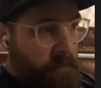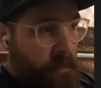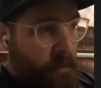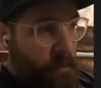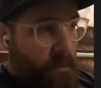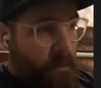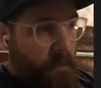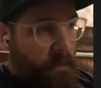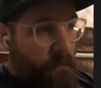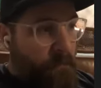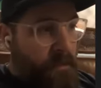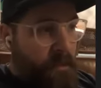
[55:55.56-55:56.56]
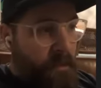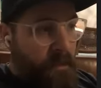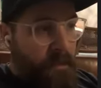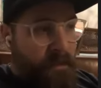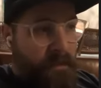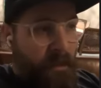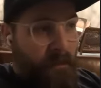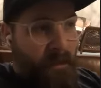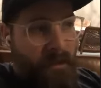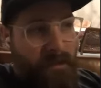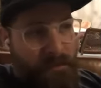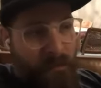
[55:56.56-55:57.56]
walk over there? And I mean, it
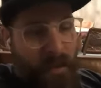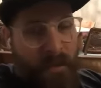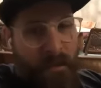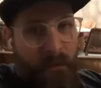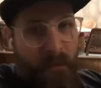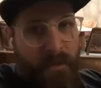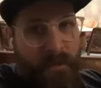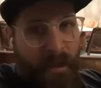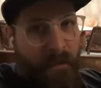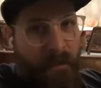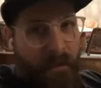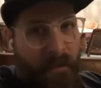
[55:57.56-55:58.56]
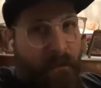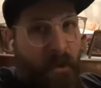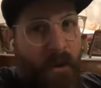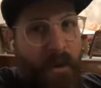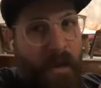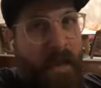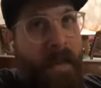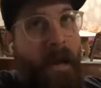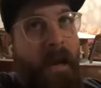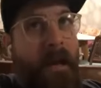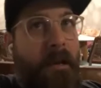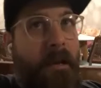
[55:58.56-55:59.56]
just made the most. I've already
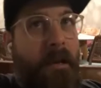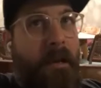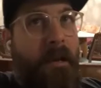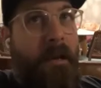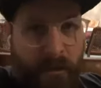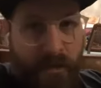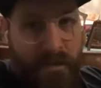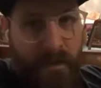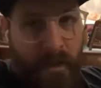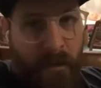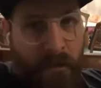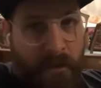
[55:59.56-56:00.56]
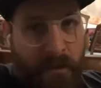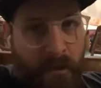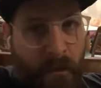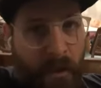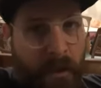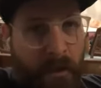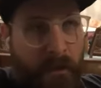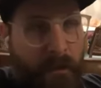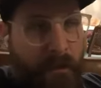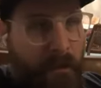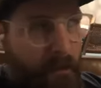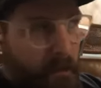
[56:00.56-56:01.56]
got all this English credit.
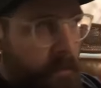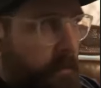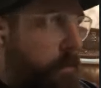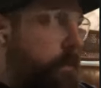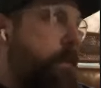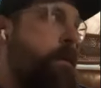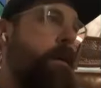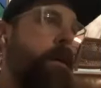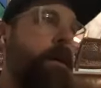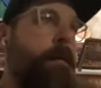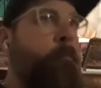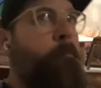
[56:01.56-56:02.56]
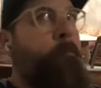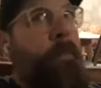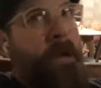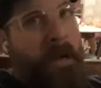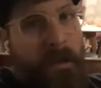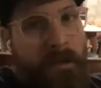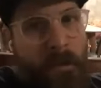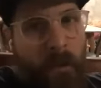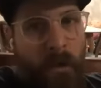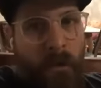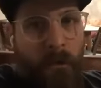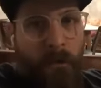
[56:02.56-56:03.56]
I might as
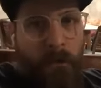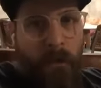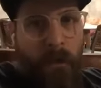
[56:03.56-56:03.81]
well